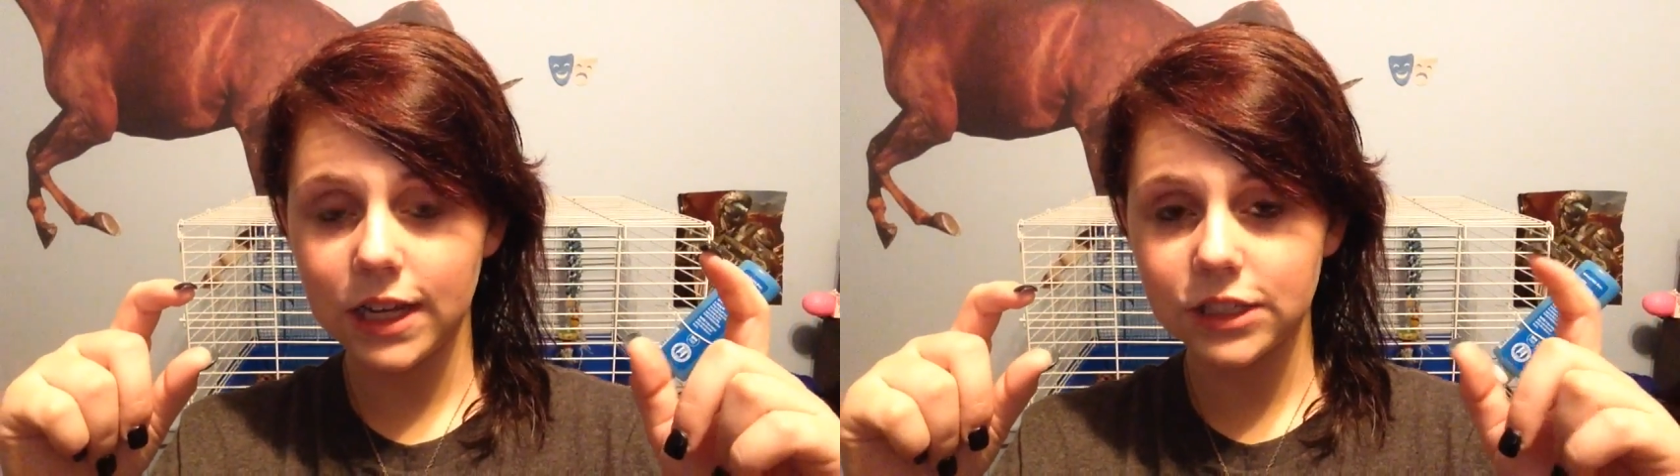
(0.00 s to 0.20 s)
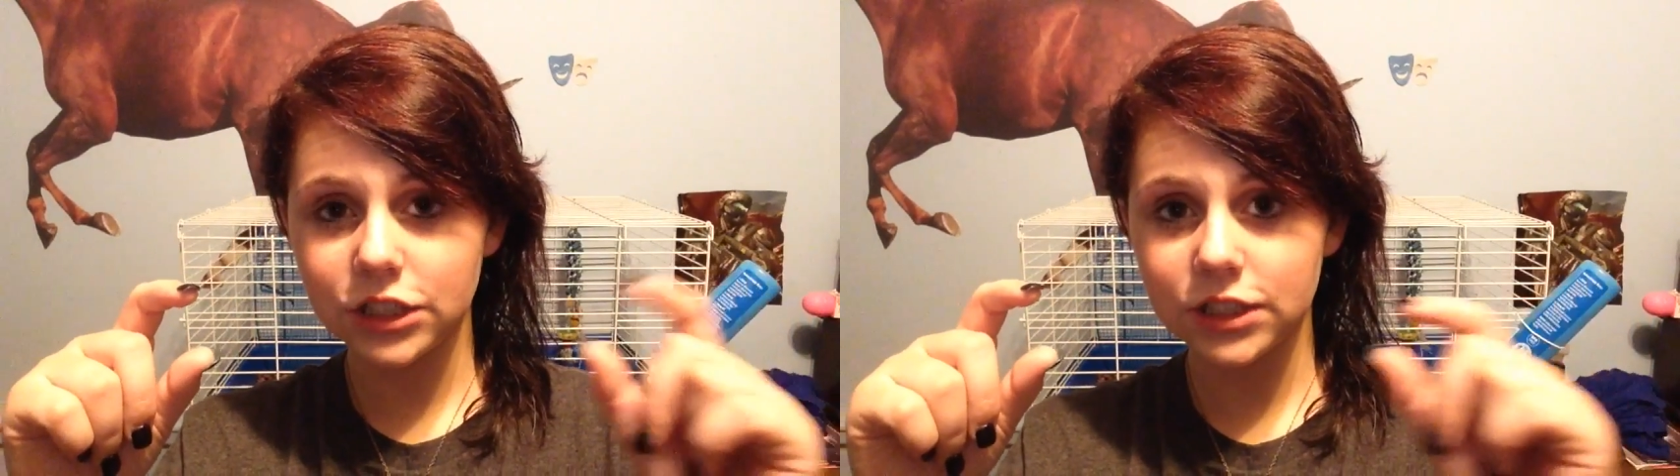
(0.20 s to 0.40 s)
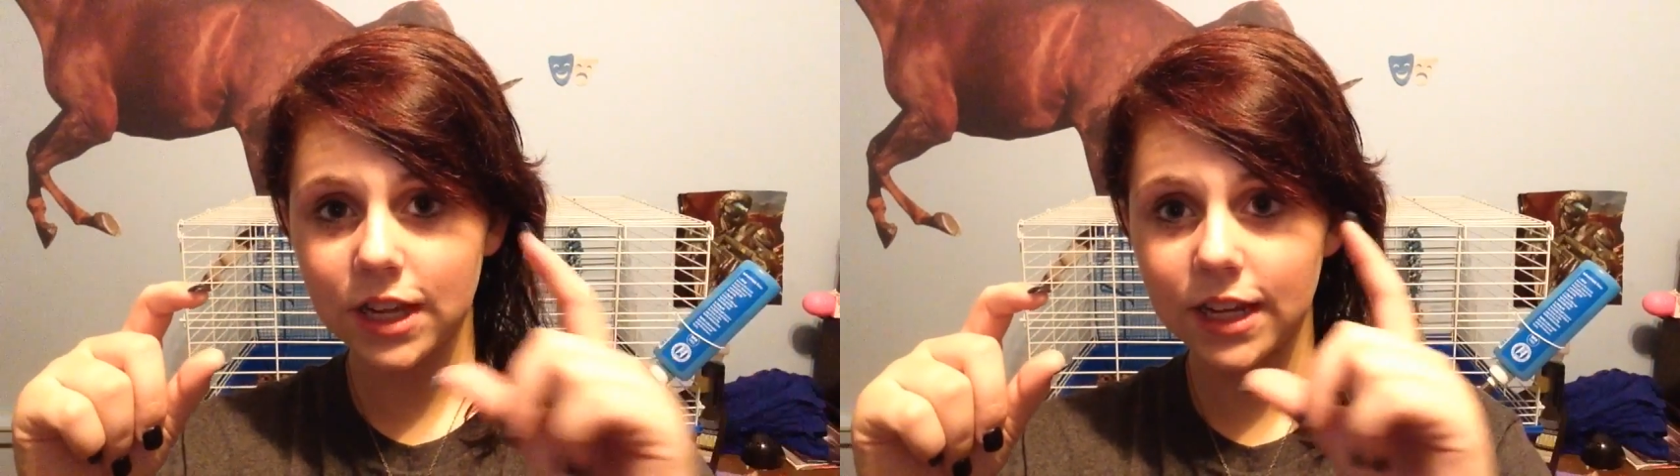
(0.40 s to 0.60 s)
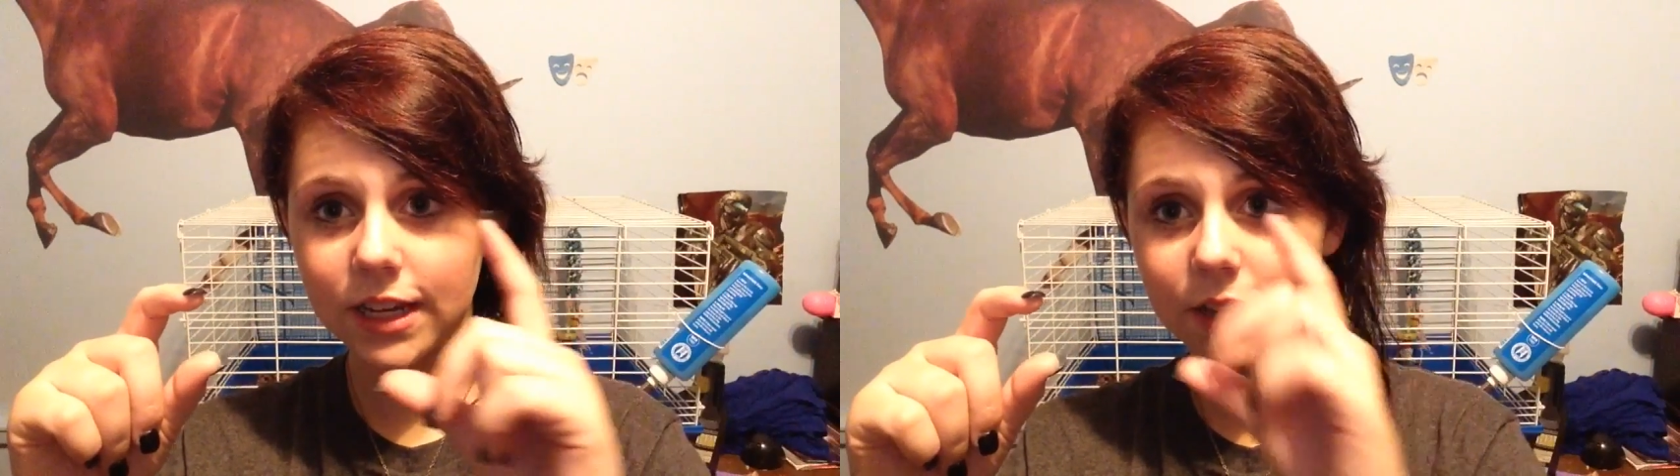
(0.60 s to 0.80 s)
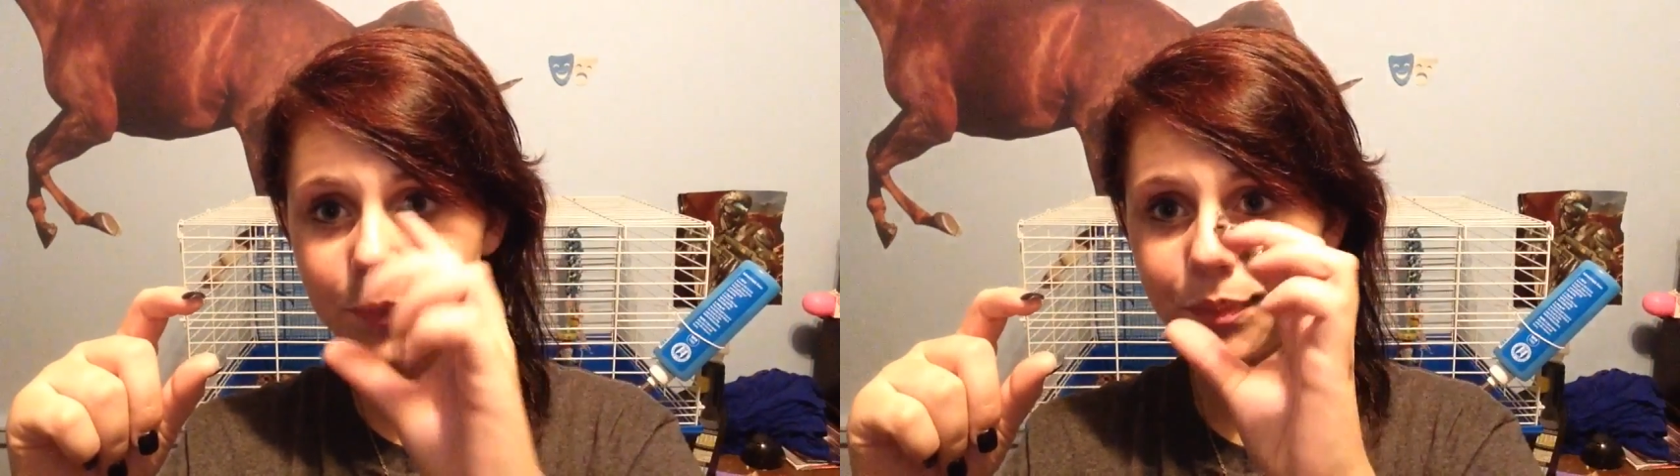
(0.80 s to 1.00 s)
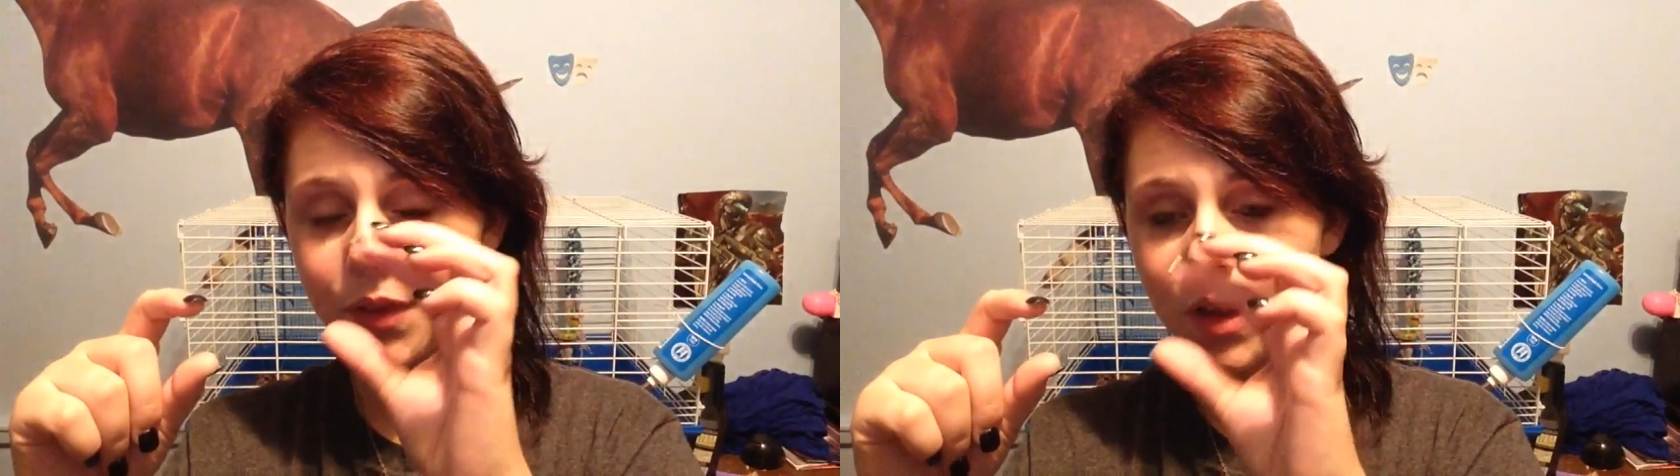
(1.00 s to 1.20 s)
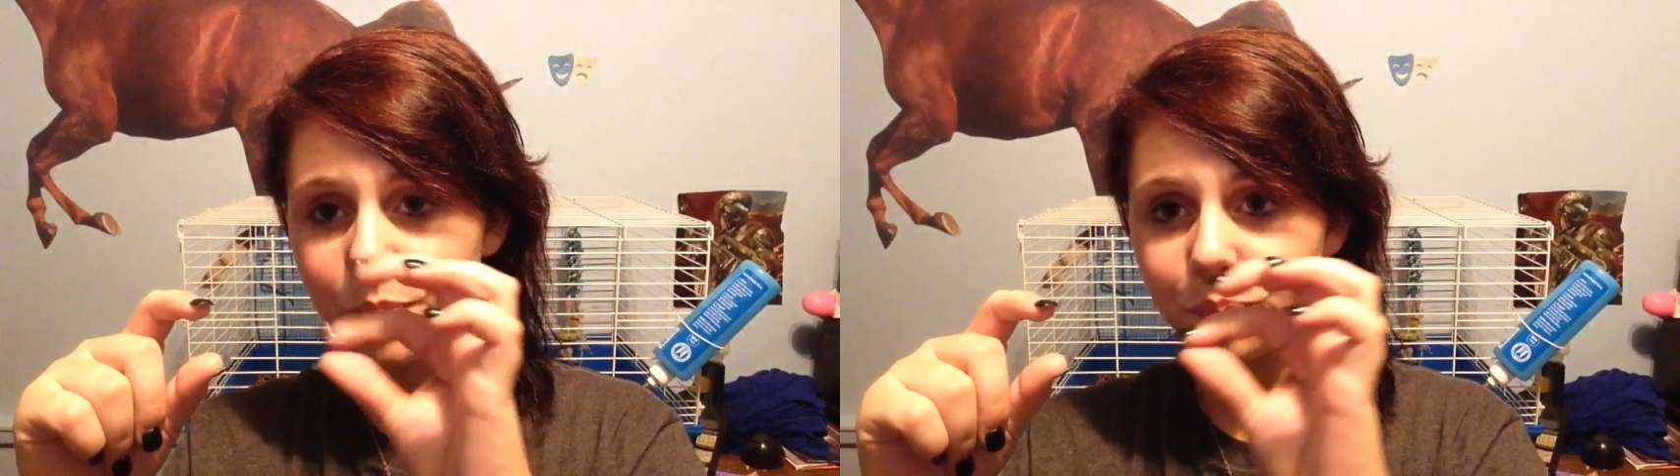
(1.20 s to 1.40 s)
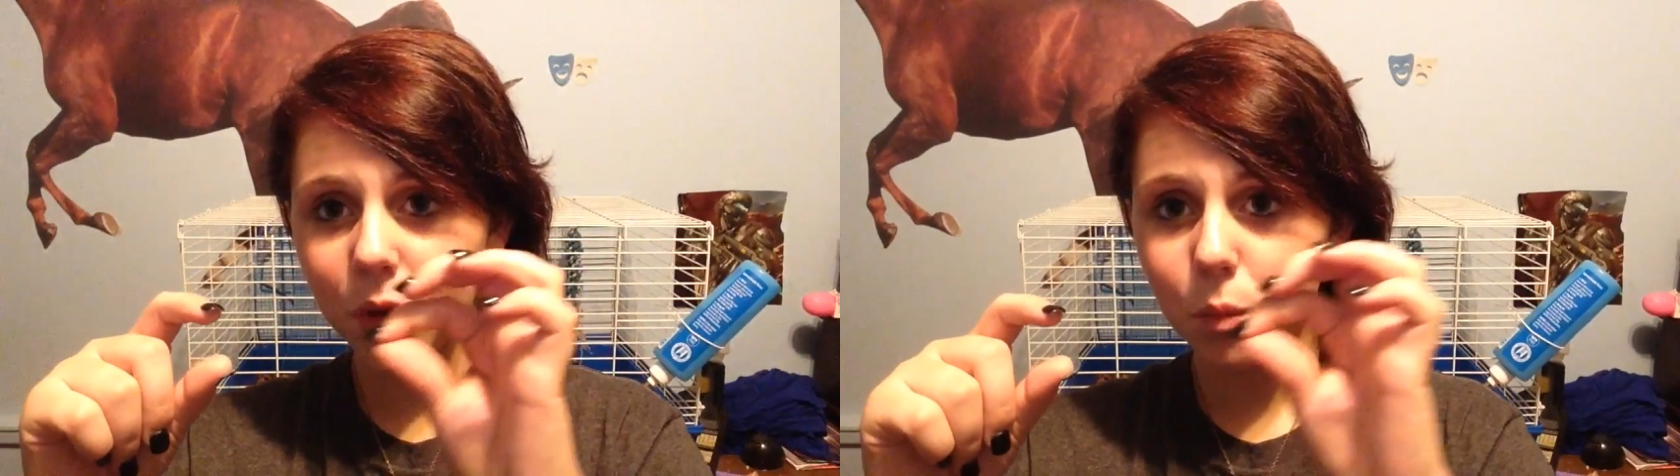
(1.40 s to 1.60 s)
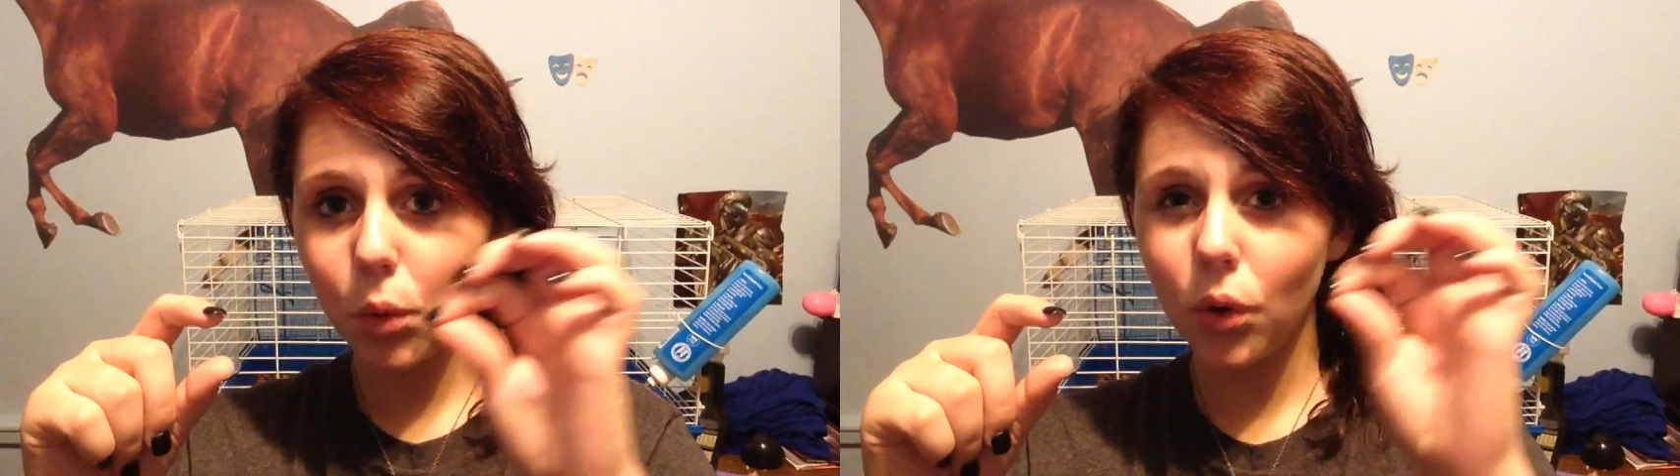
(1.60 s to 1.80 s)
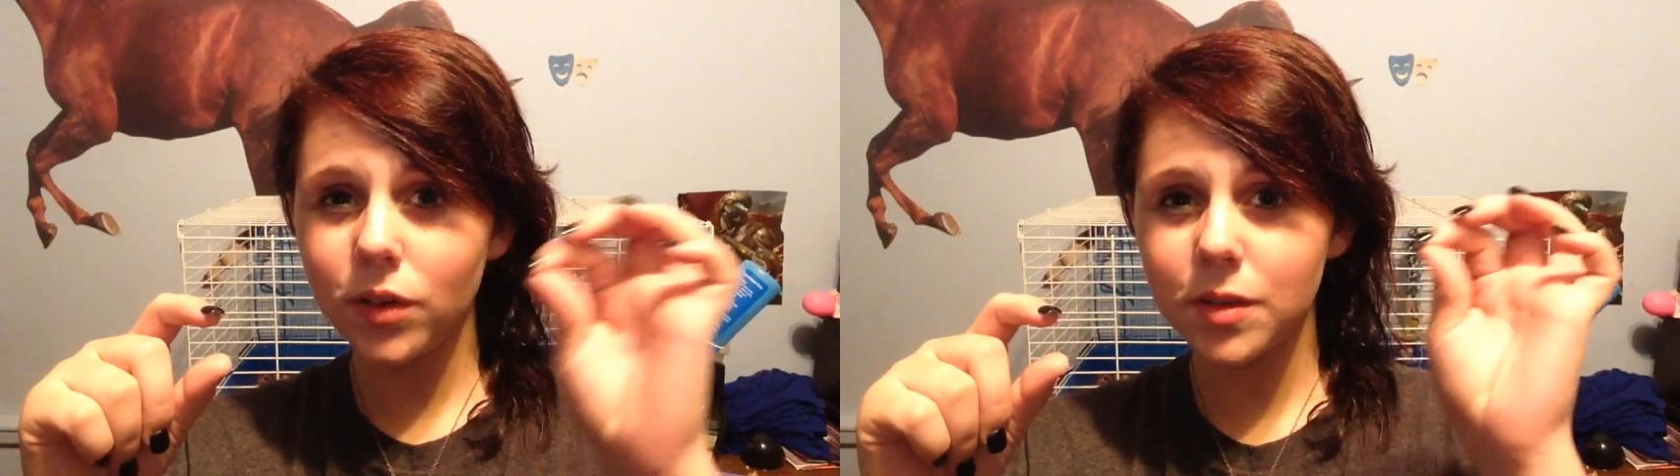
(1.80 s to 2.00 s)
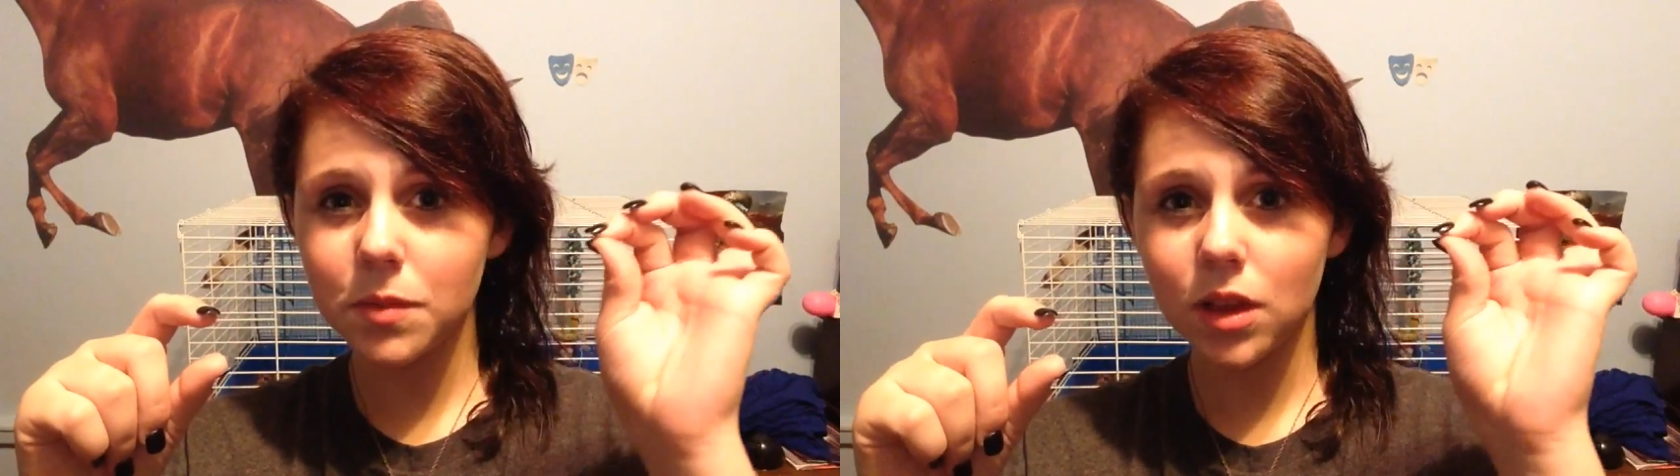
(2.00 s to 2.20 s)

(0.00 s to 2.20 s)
and she just kind of pulls him